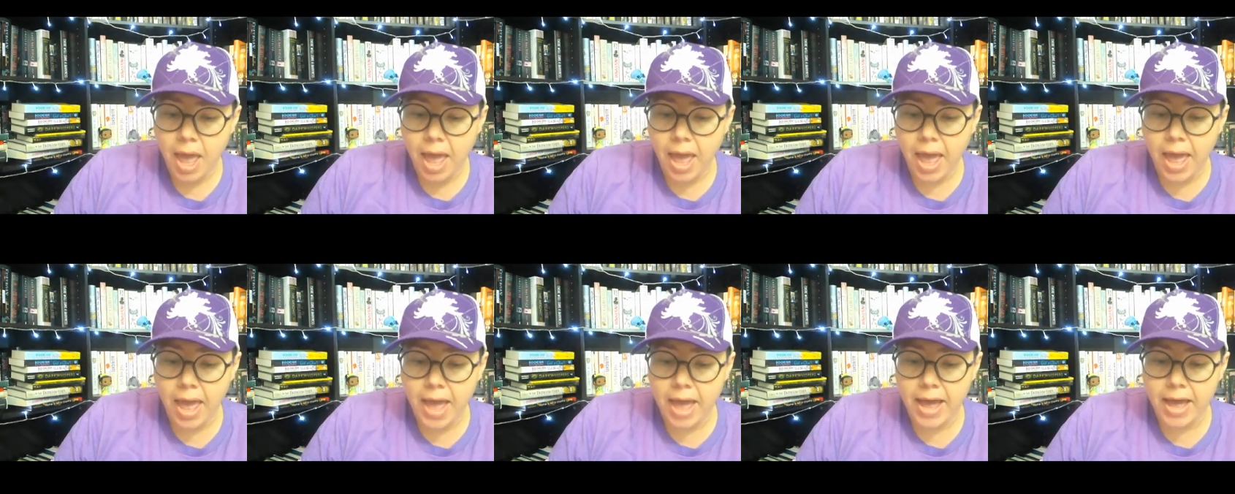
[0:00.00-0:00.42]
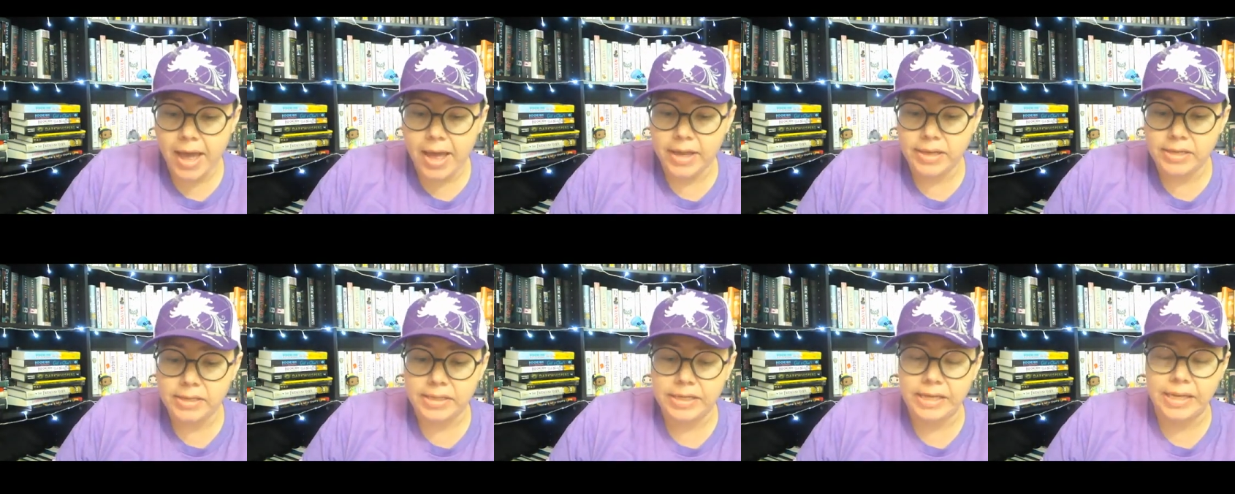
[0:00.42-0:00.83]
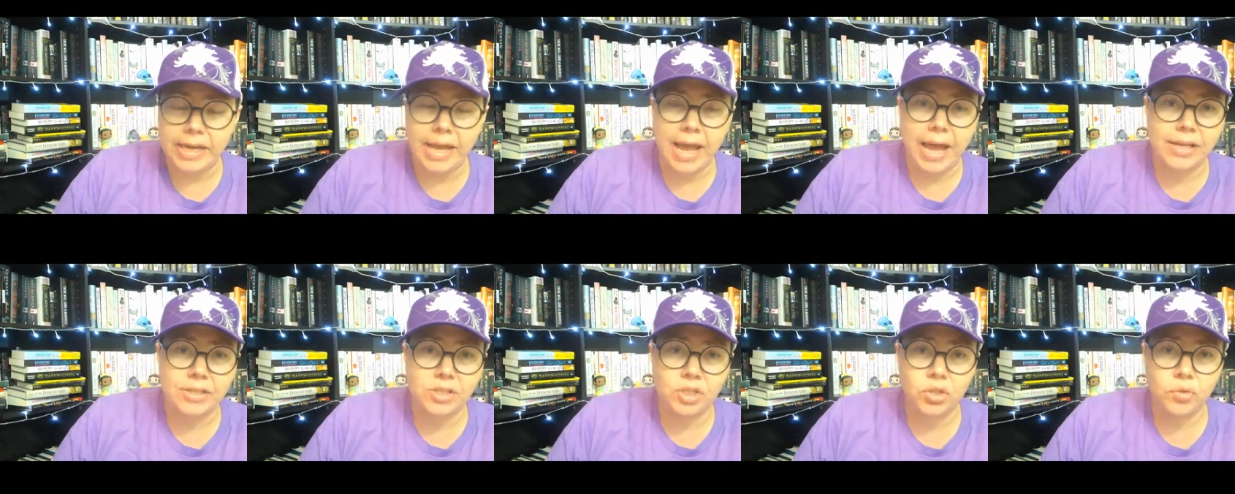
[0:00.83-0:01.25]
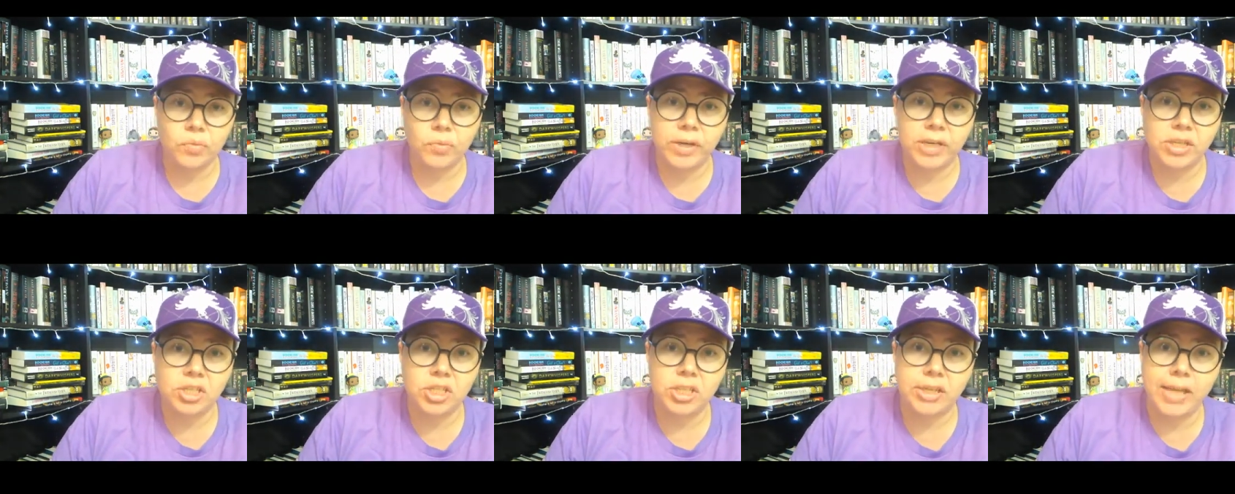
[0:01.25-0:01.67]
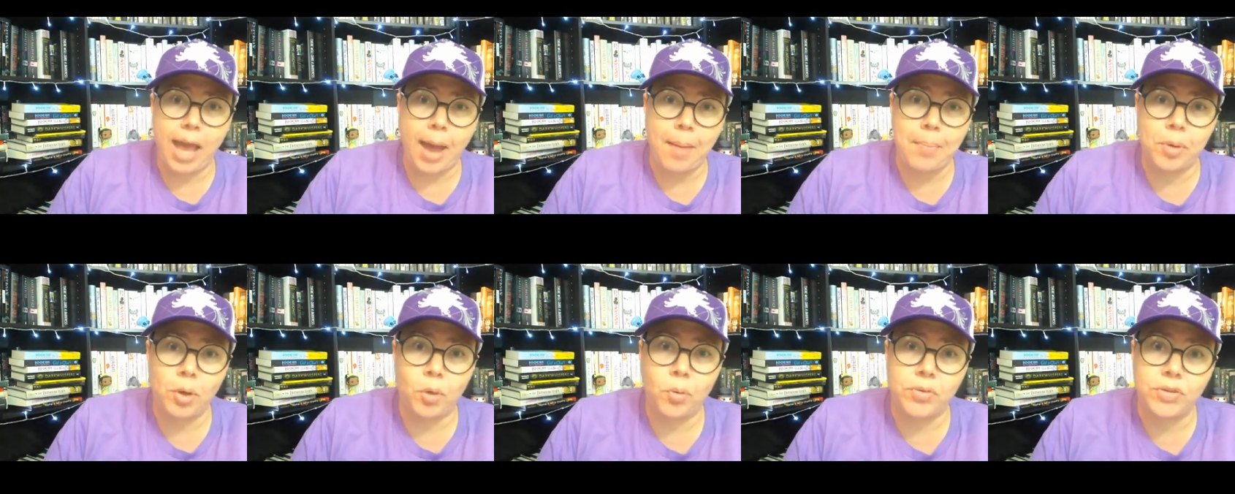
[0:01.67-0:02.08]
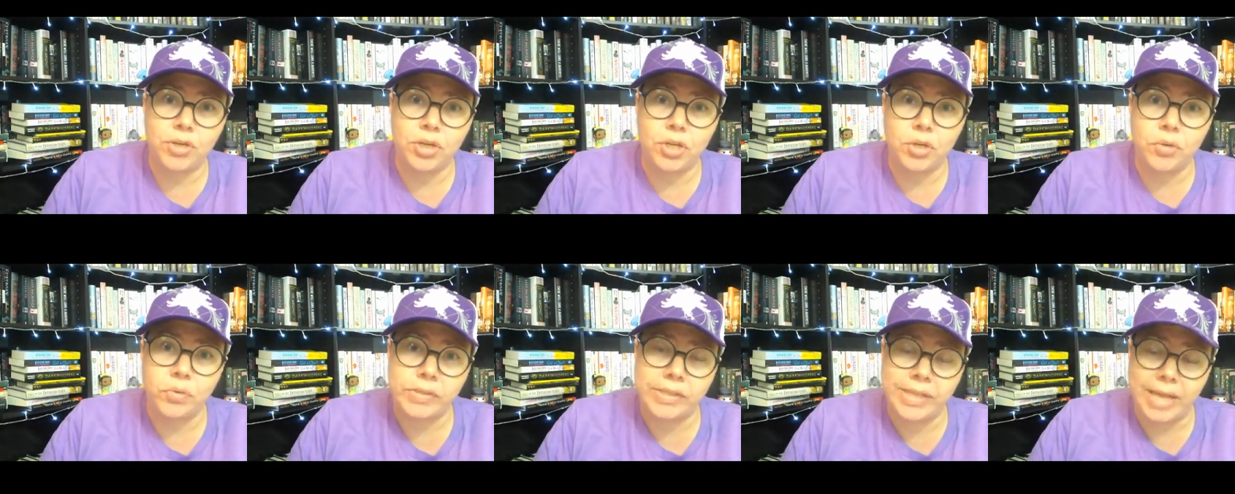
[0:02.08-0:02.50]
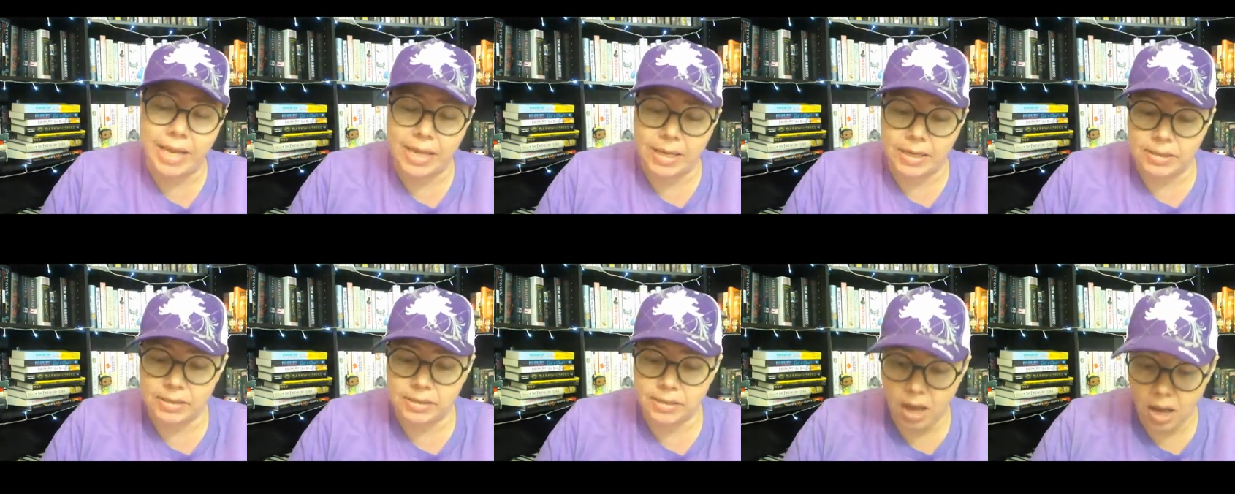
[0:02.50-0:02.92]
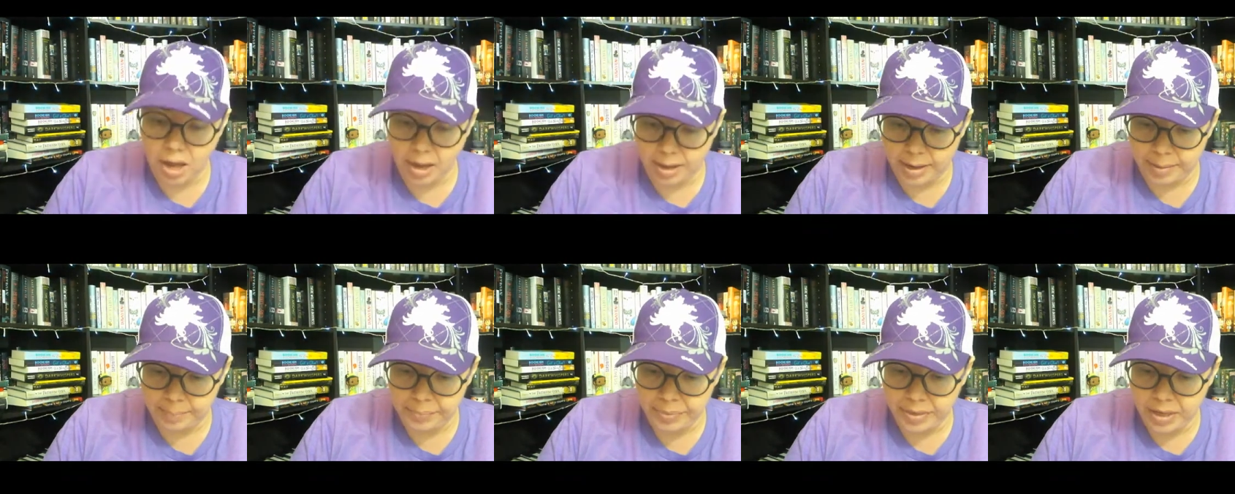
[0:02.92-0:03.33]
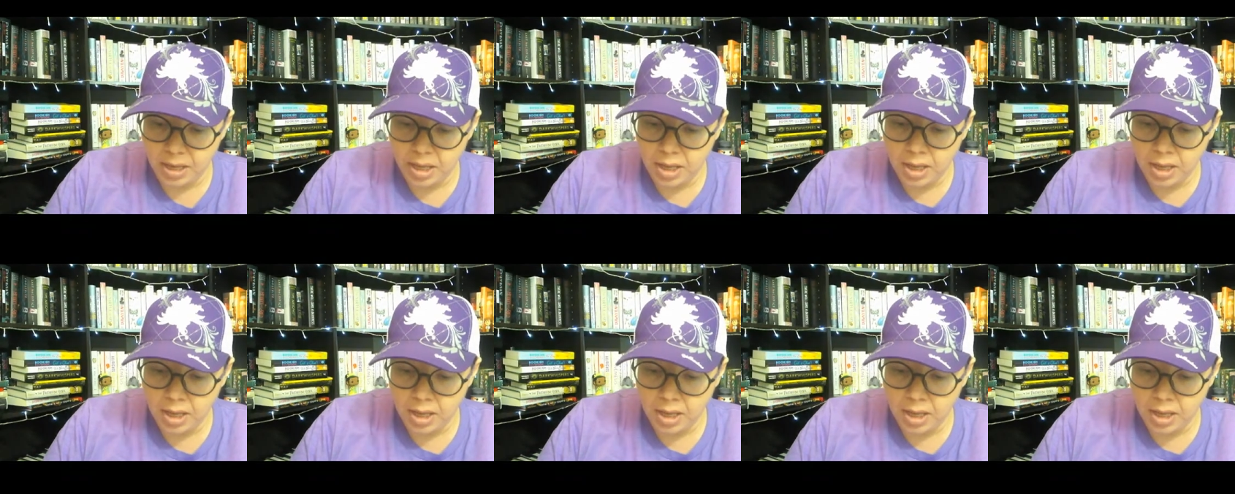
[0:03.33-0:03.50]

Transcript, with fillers: and he has to reach the capital with the news in time.